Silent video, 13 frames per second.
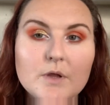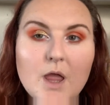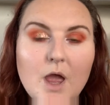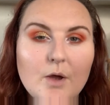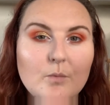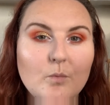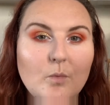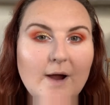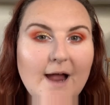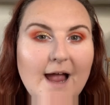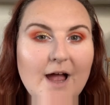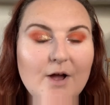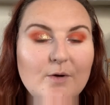
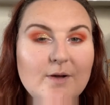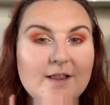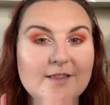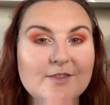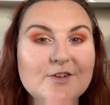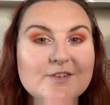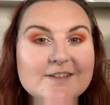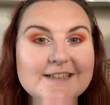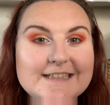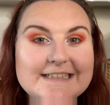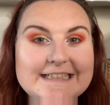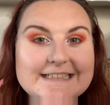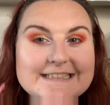Wow, look
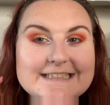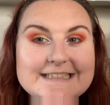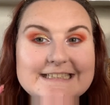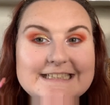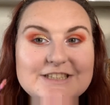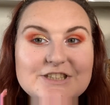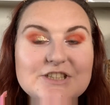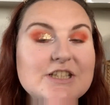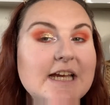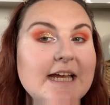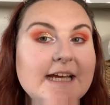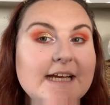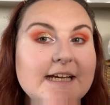at that
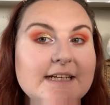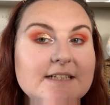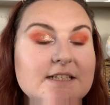shade.